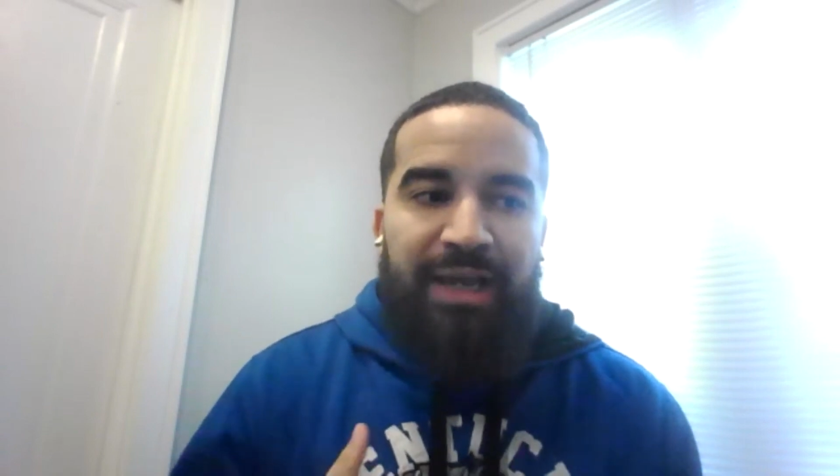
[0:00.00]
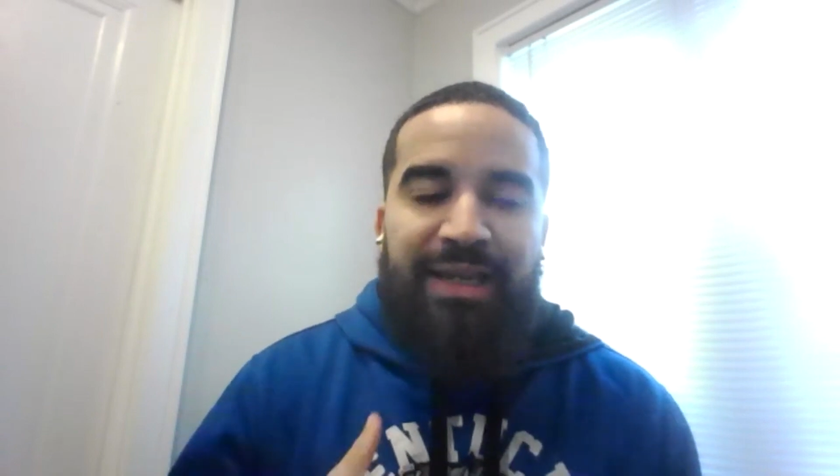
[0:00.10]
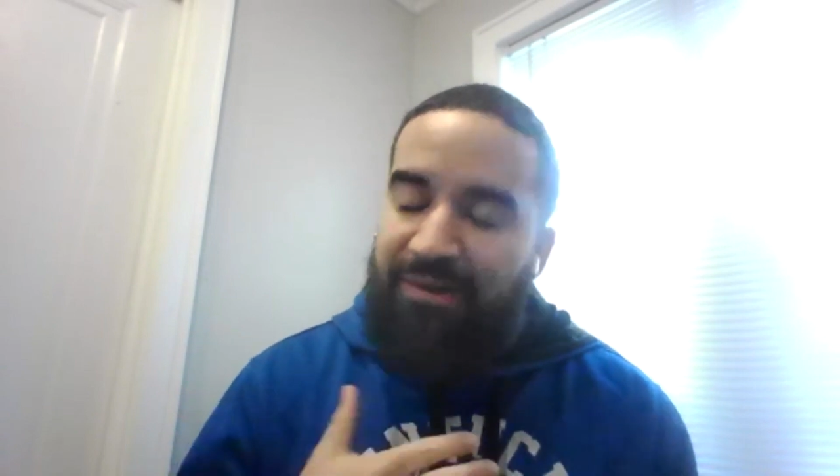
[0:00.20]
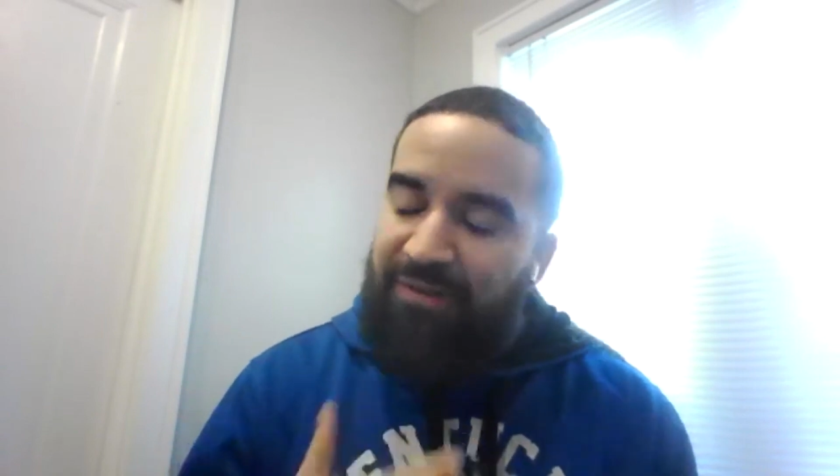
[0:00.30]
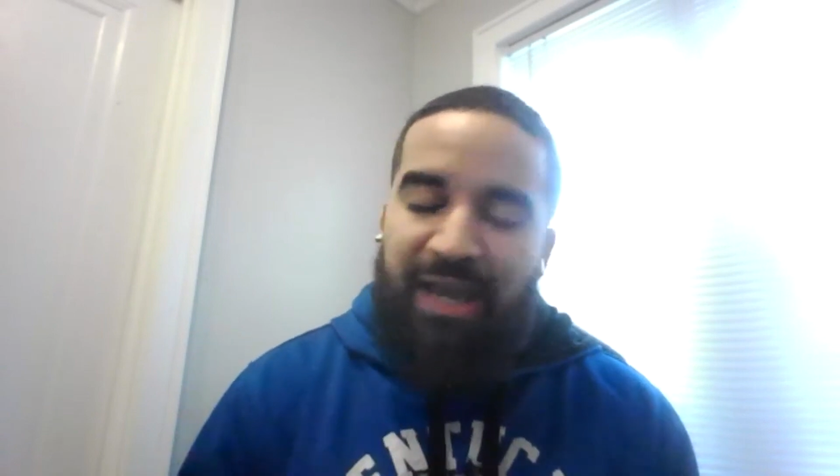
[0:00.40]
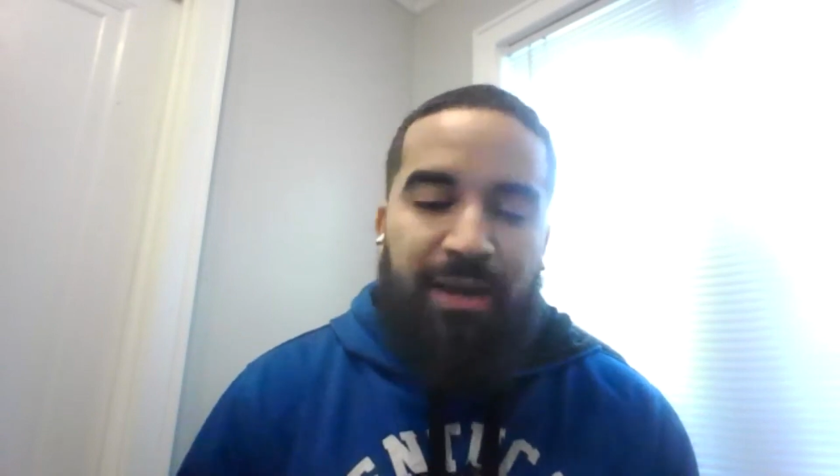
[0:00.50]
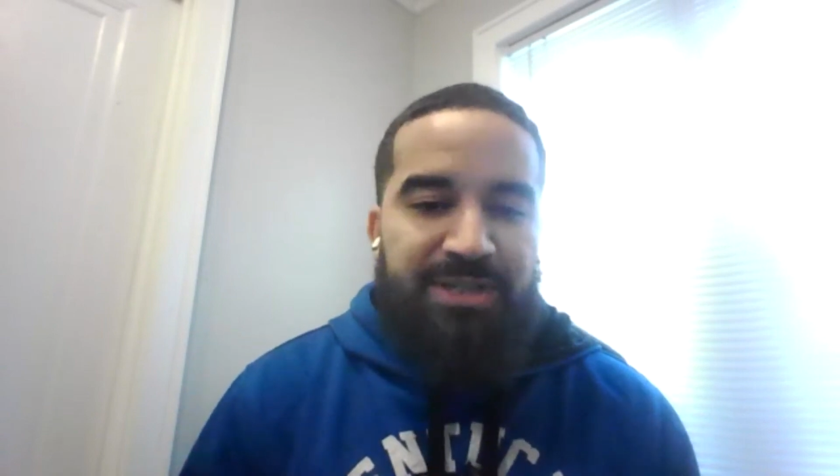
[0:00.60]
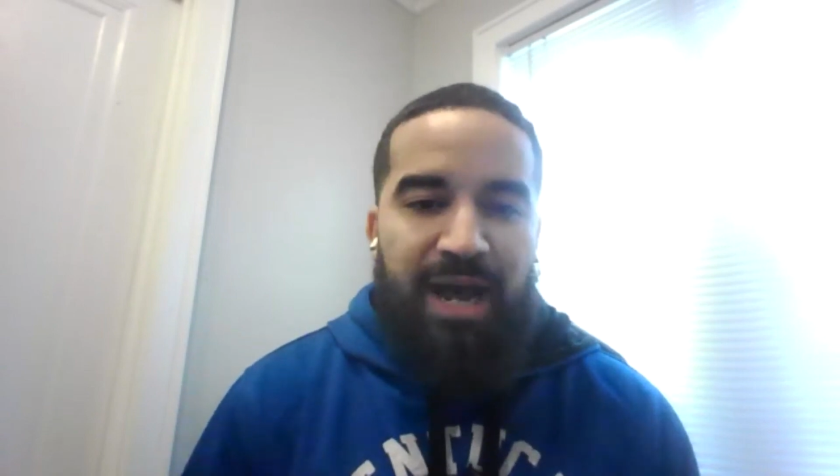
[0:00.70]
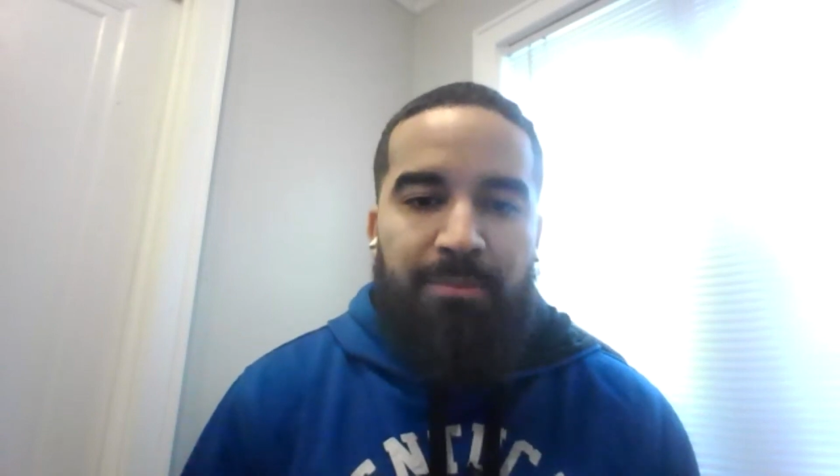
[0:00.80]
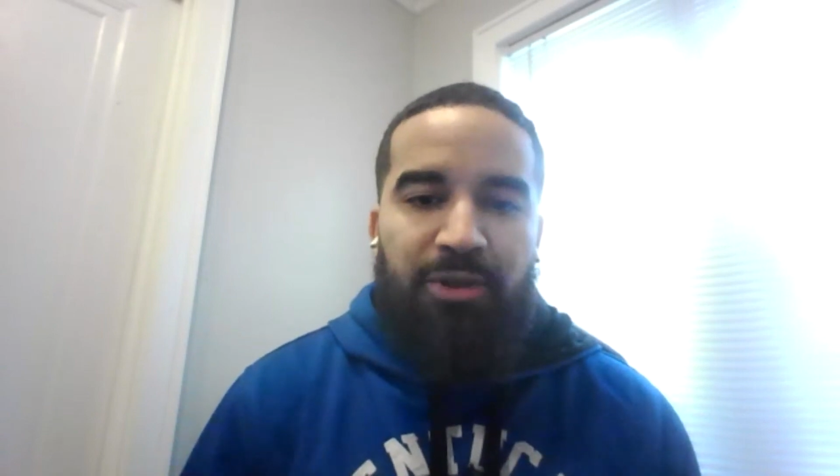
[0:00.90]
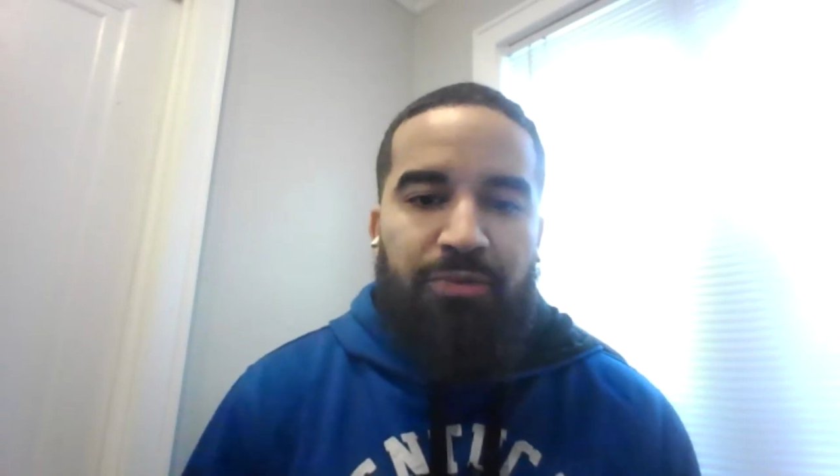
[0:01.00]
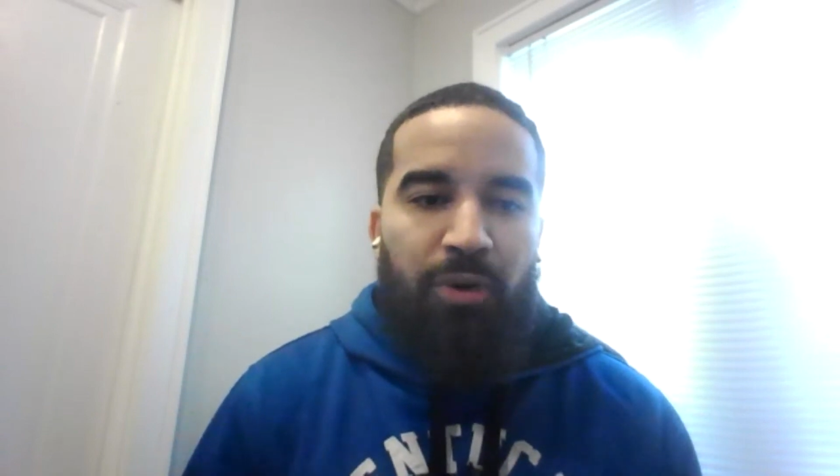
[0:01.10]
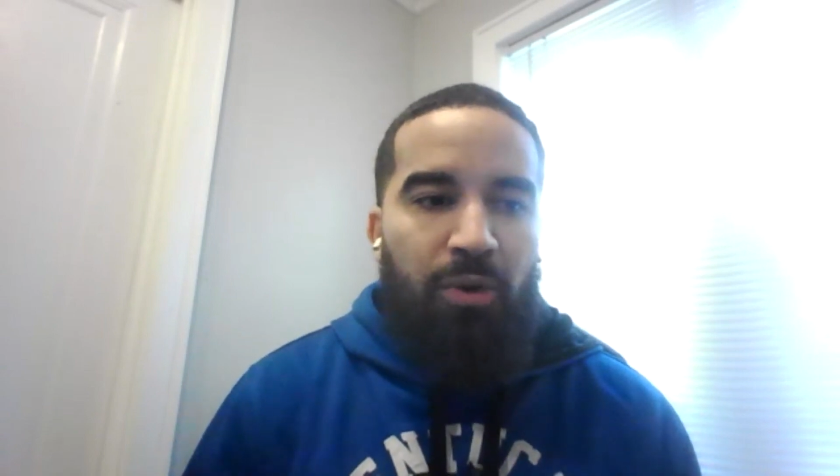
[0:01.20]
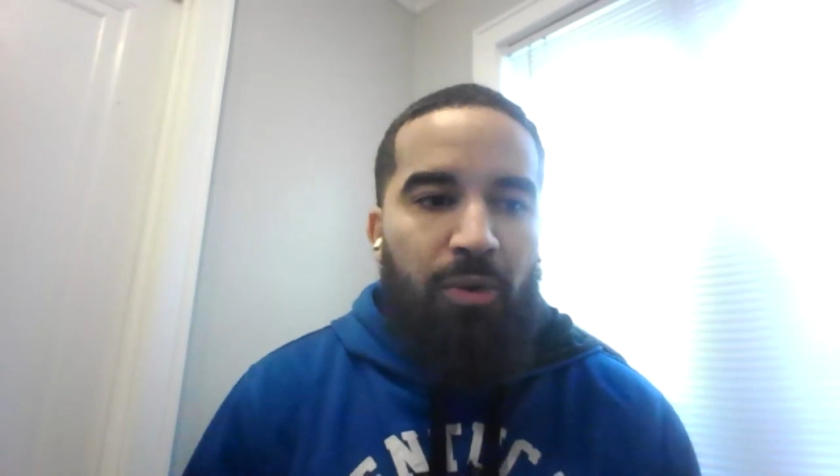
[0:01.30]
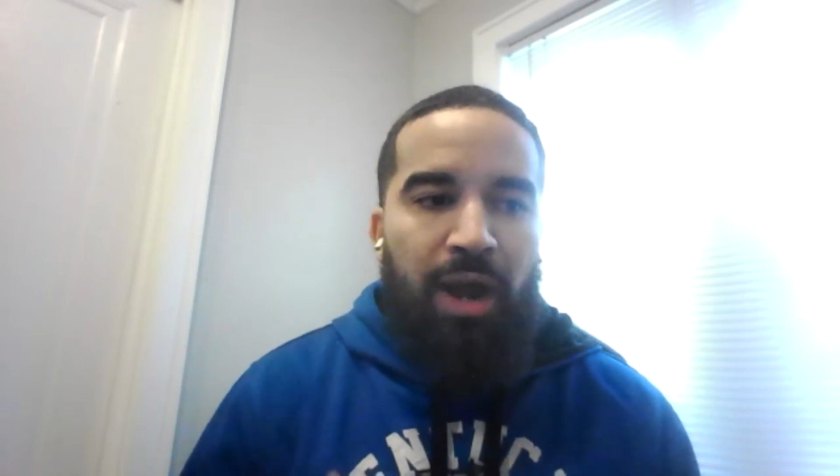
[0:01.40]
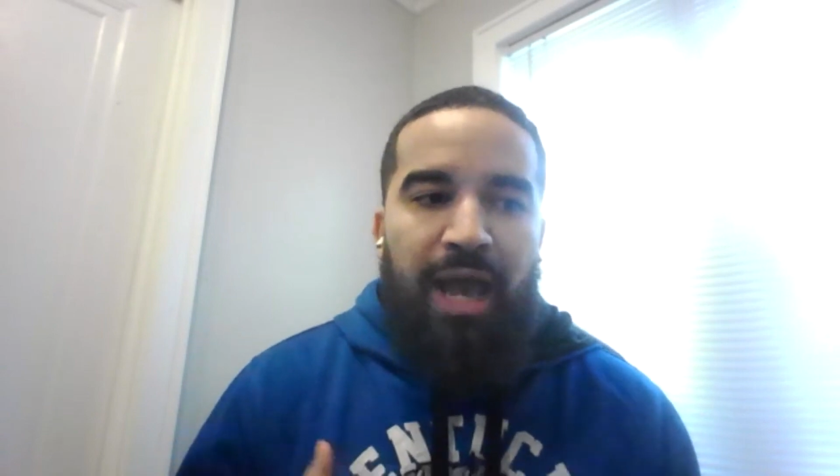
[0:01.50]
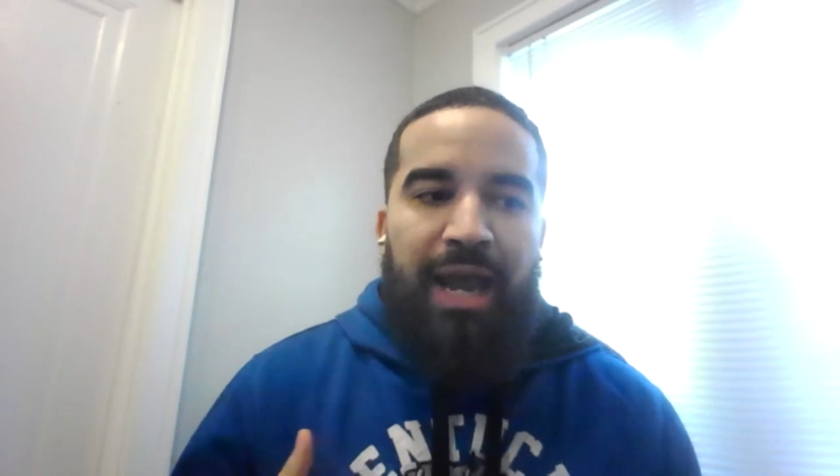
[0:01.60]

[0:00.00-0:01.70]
giving him time to throw